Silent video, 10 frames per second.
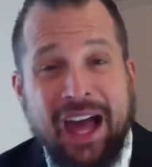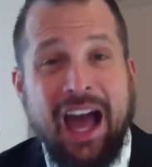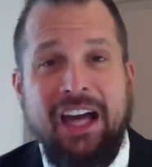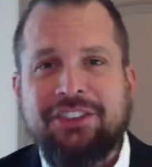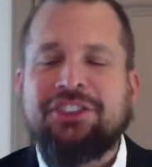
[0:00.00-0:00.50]

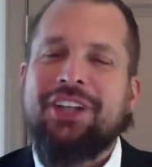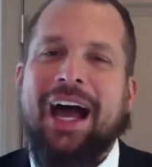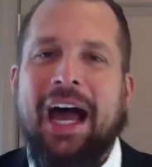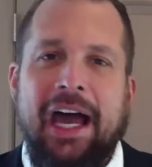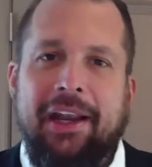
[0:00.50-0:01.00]
has to
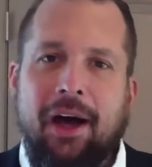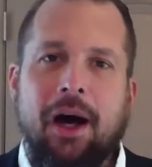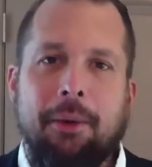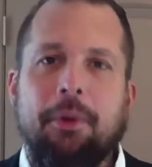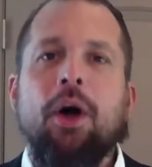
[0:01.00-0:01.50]
add
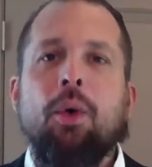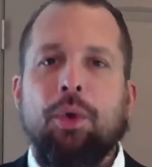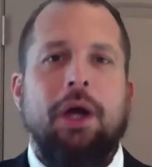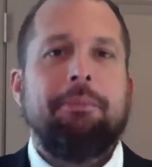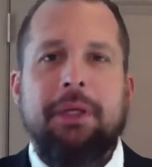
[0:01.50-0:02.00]
up. What
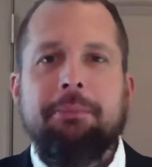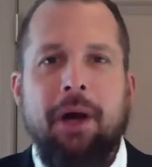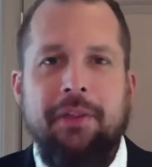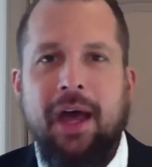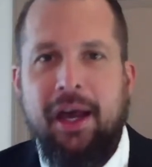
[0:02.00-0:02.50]
I mean
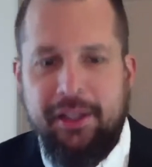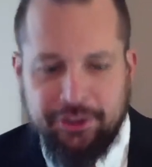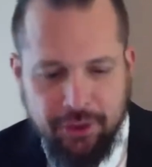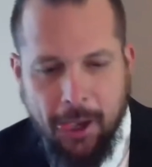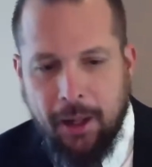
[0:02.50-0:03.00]
by that is,